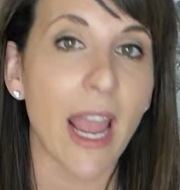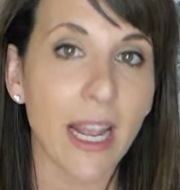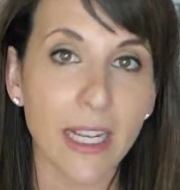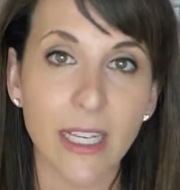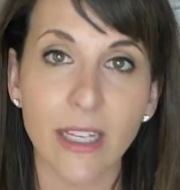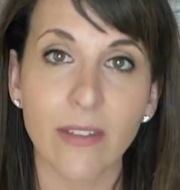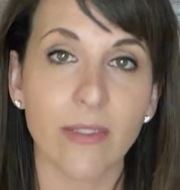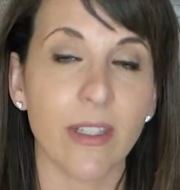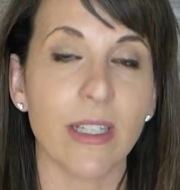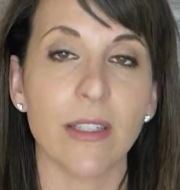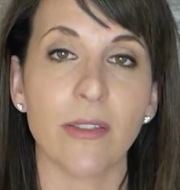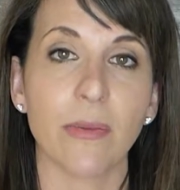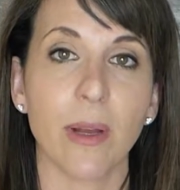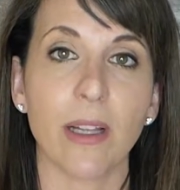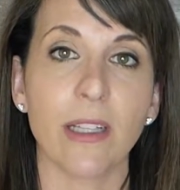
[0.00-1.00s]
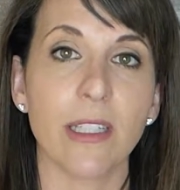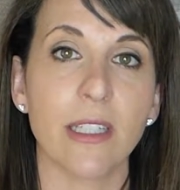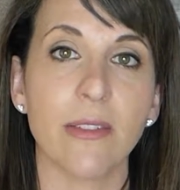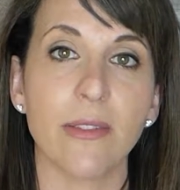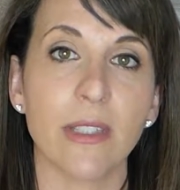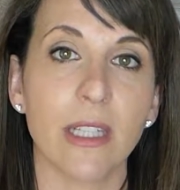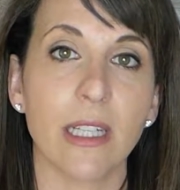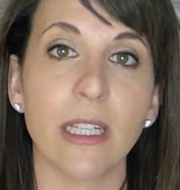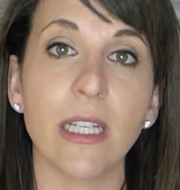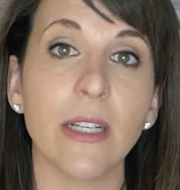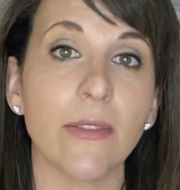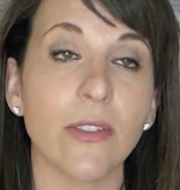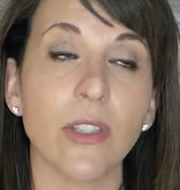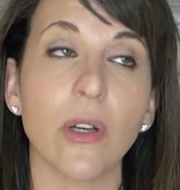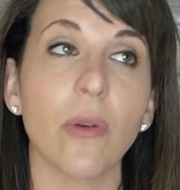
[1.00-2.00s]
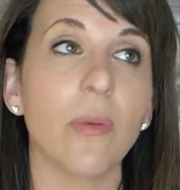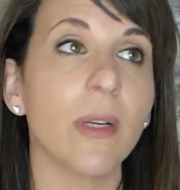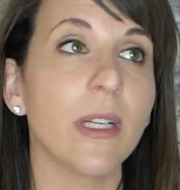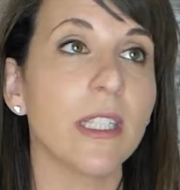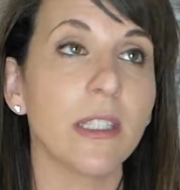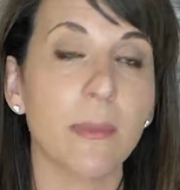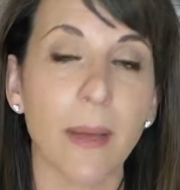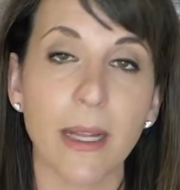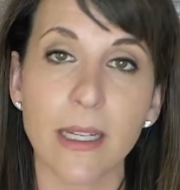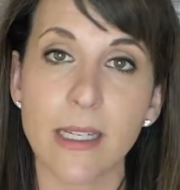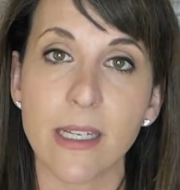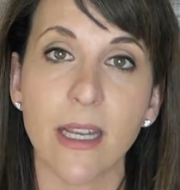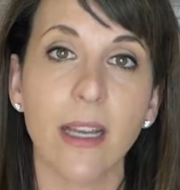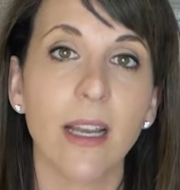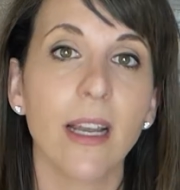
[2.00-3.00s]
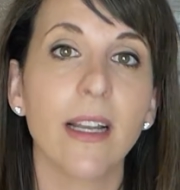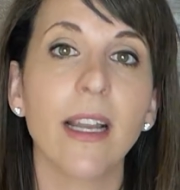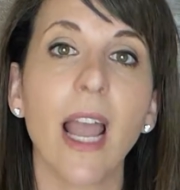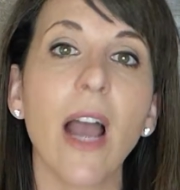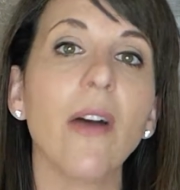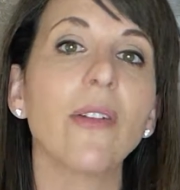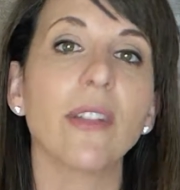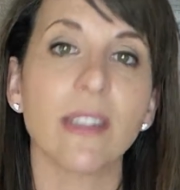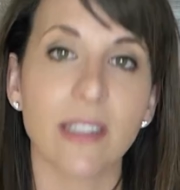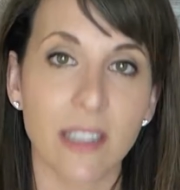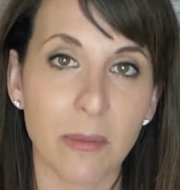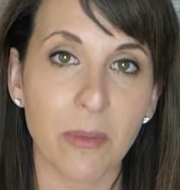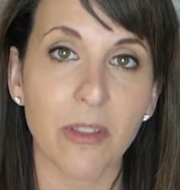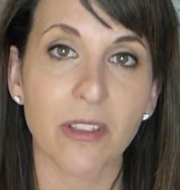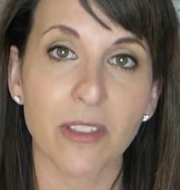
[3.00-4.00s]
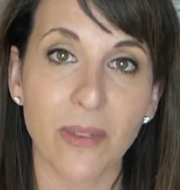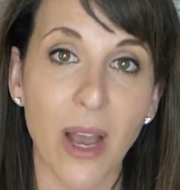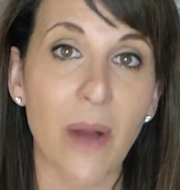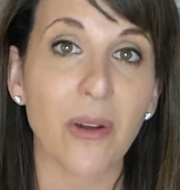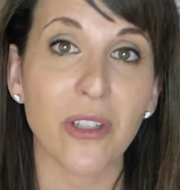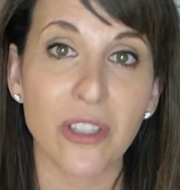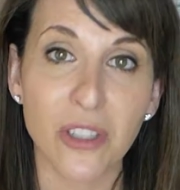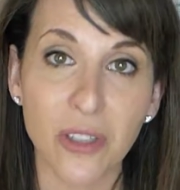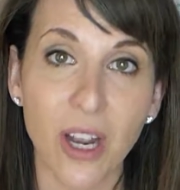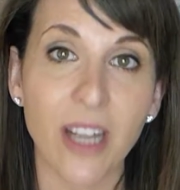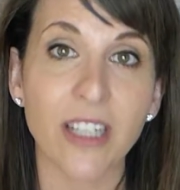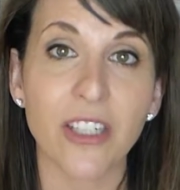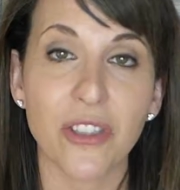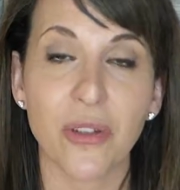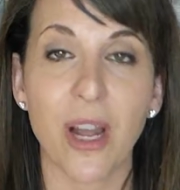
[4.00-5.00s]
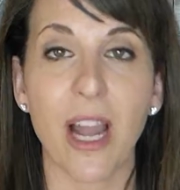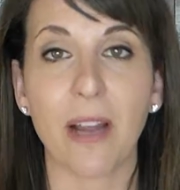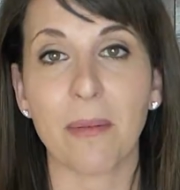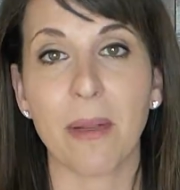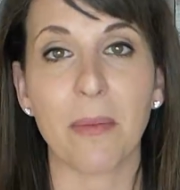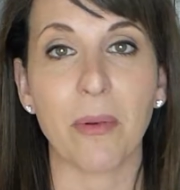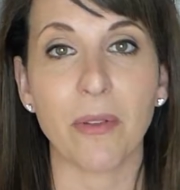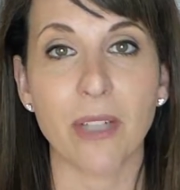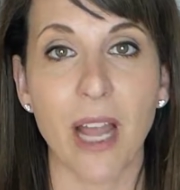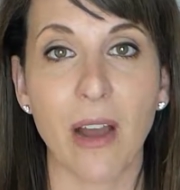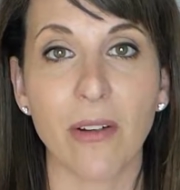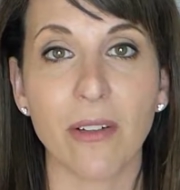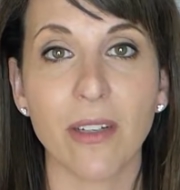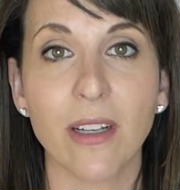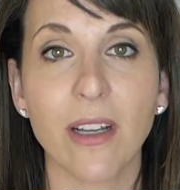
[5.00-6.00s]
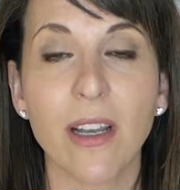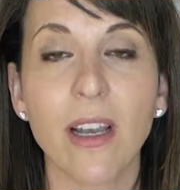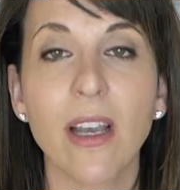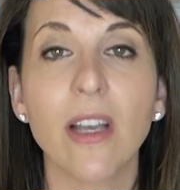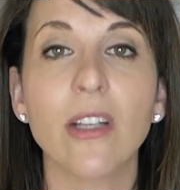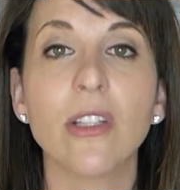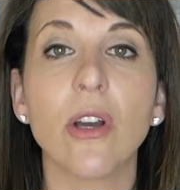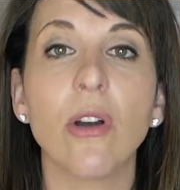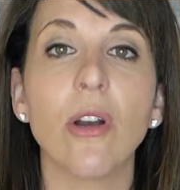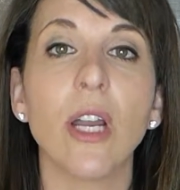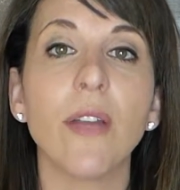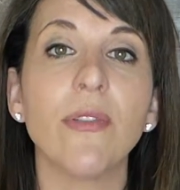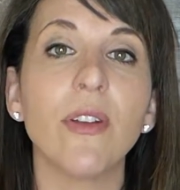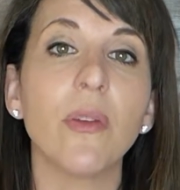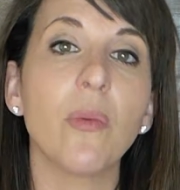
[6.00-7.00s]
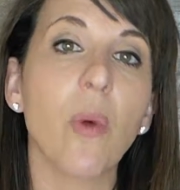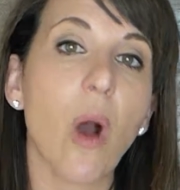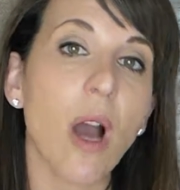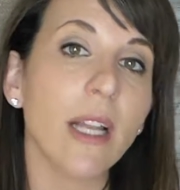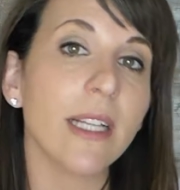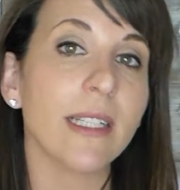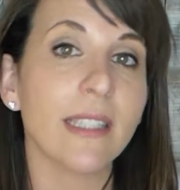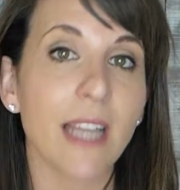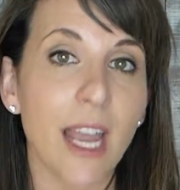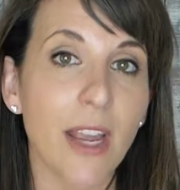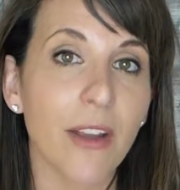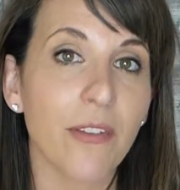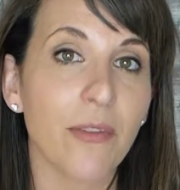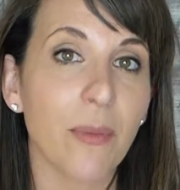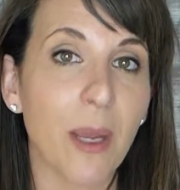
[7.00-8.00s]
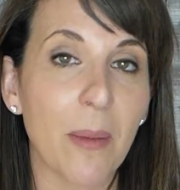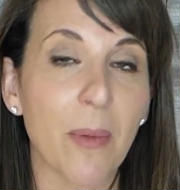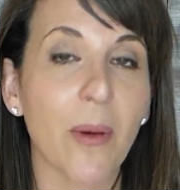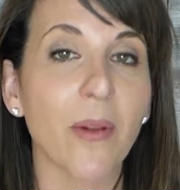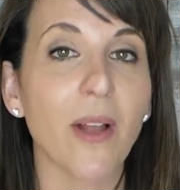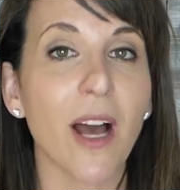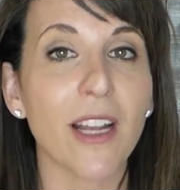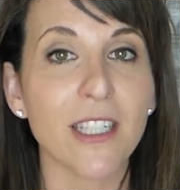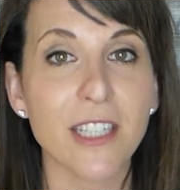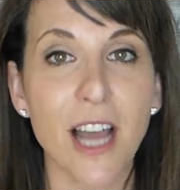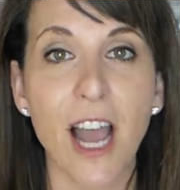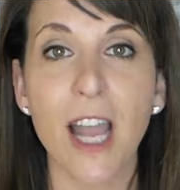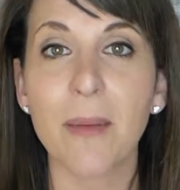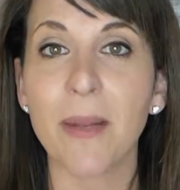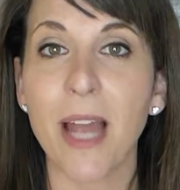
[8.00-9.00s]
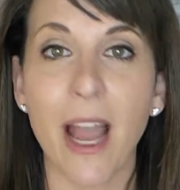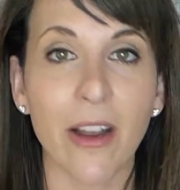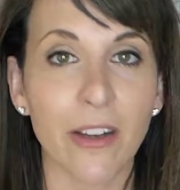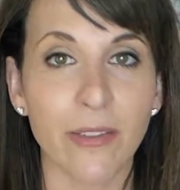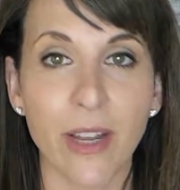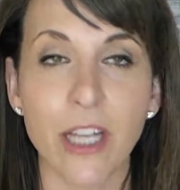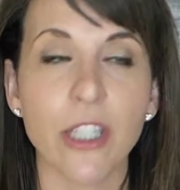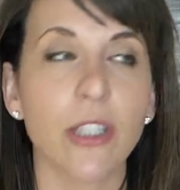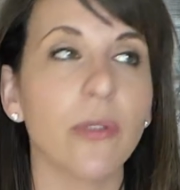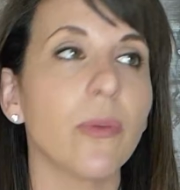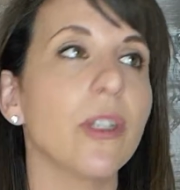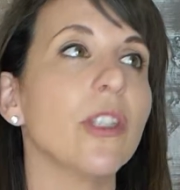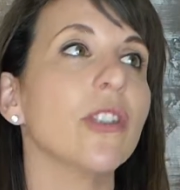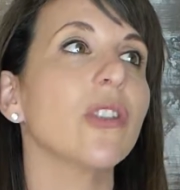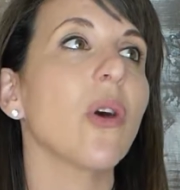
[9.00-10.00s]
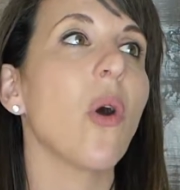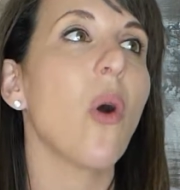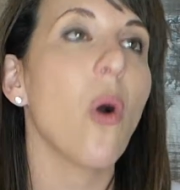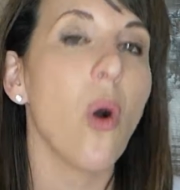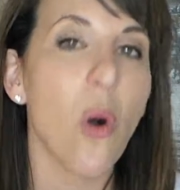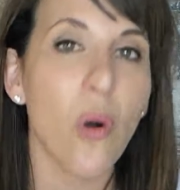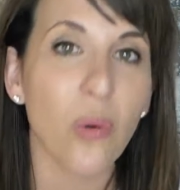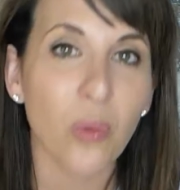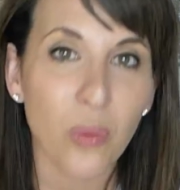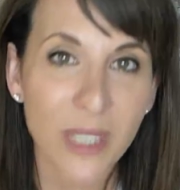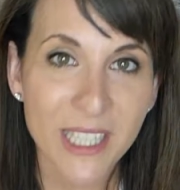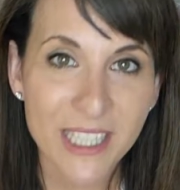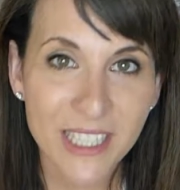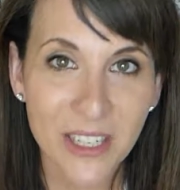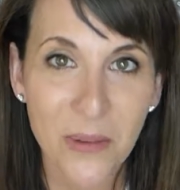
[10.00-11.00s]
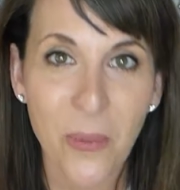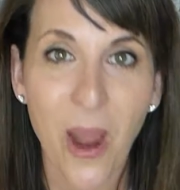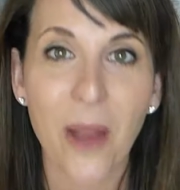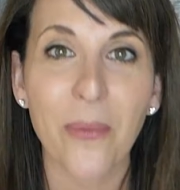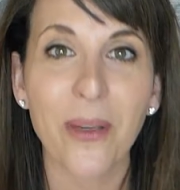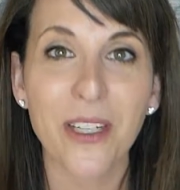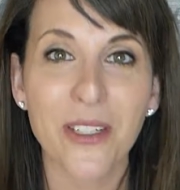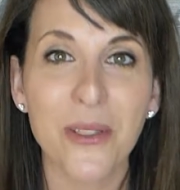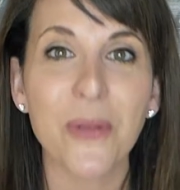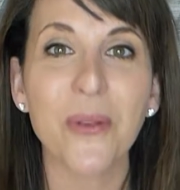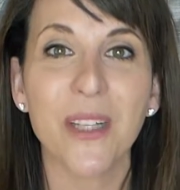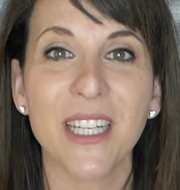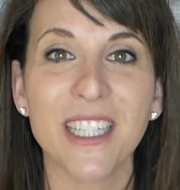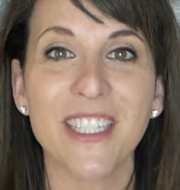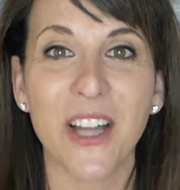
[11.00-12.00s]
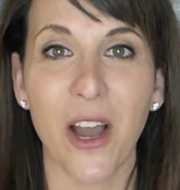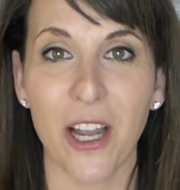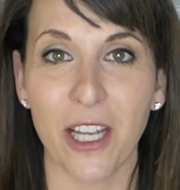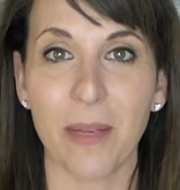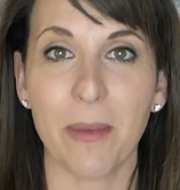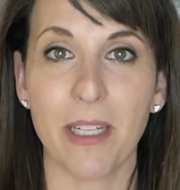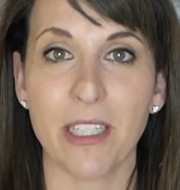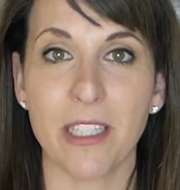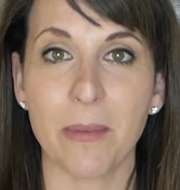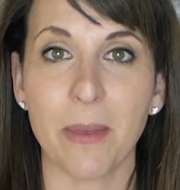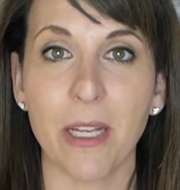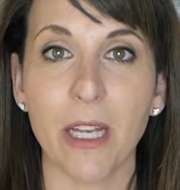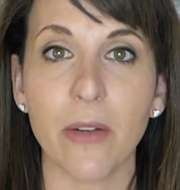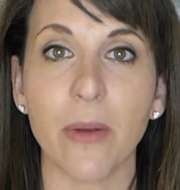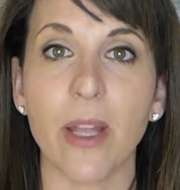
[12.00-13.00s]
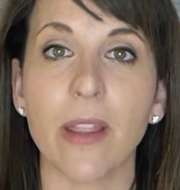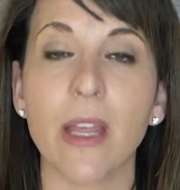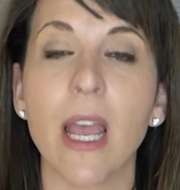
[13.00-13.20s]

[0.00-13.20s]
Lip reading: any of these relatives had lived. So we spent countless numbers of hours trying to track people down. So if you want to save people a lot of time and aggravation, which is the whole reason why we do these documents to begin with,